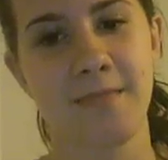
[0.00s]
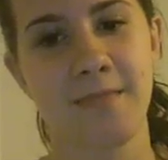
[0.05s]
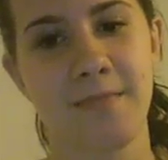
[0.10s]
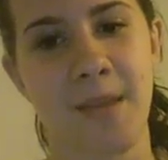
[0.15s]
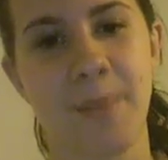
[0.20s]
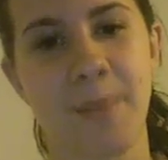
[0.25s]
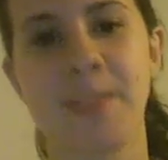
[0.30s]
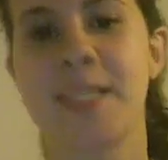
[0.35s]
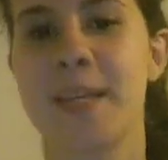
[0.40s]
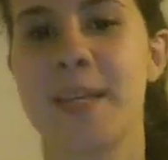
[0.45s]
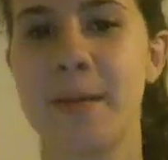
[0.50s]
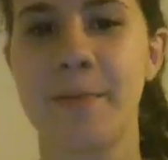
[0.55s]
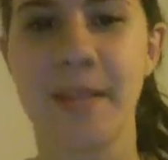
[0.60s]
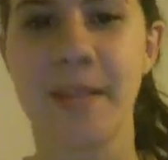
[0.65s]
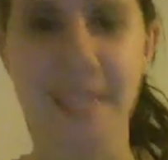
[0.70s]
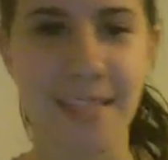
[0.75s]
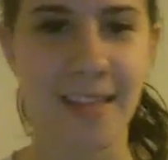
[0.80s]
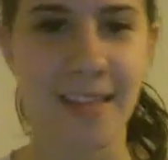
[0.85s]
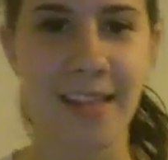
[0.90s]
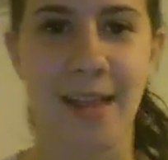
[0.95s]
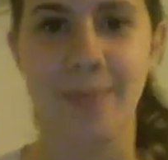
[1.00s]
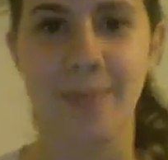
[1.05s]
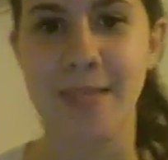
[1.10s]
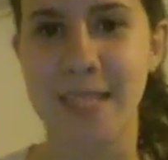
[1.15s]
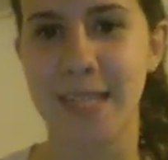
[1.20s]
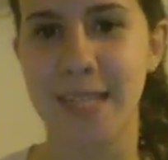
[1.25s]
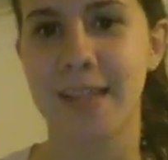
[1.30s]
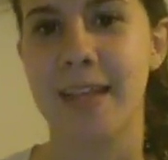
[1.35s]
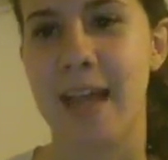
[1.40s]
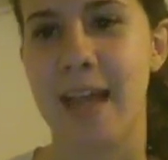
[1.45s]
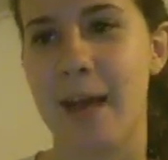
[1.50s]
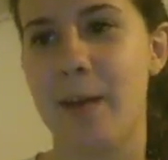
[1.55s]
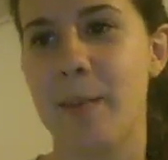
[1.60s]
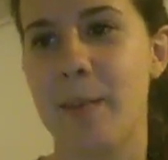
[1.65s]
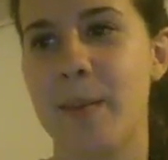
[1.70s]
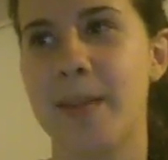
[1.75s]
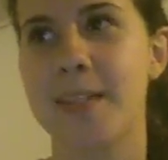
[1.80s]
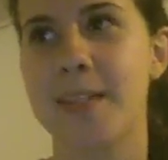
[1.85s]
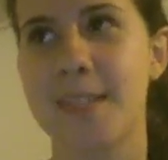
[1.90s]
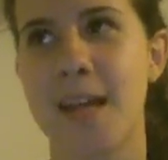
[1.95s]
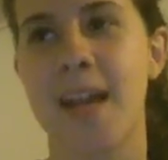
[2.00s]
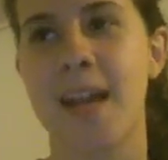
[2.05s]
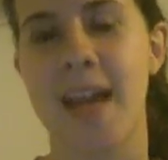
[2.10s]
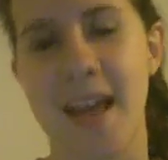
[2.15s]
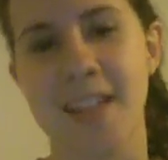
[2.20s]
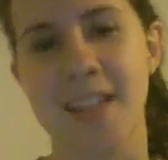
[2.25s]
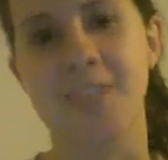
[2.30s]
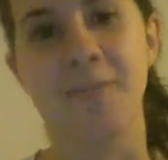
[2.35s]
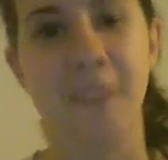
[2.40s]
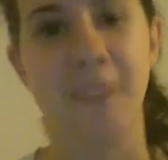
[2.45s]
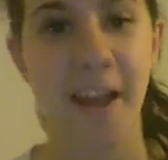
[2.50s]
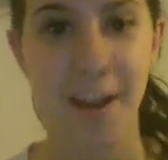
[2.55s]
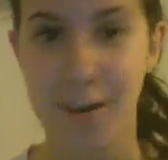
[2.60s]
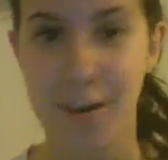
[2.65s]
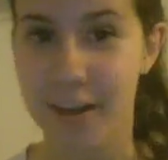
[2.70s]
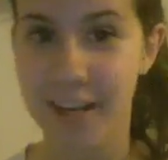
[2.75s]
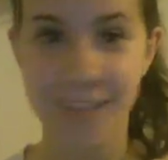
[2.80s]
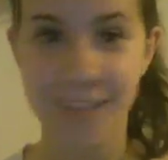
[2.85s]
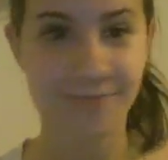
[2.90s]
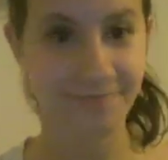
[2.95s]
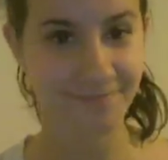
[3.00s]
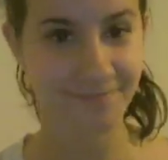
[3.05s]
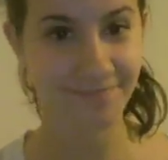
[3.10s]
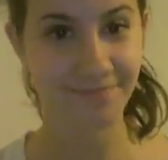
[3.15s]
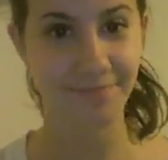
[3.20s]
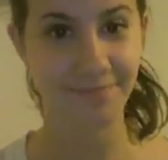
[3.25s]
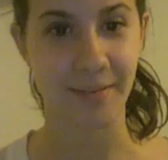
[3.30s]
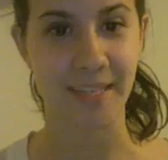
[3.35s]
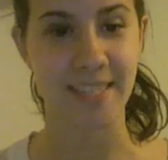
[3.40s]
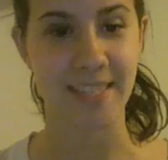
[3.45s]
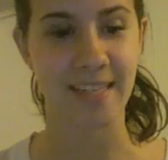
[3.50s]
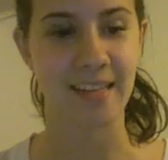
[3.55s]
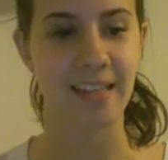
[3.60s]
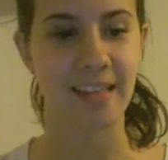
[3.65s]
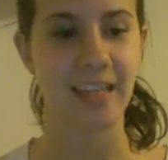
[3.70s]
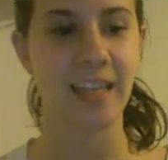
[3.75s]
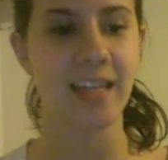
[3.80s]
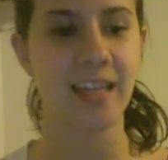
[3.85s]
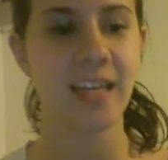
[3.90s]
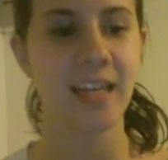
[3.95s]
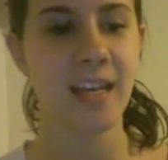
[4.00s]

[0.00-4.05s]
I'm still in hell, but it's not as fiery, basically.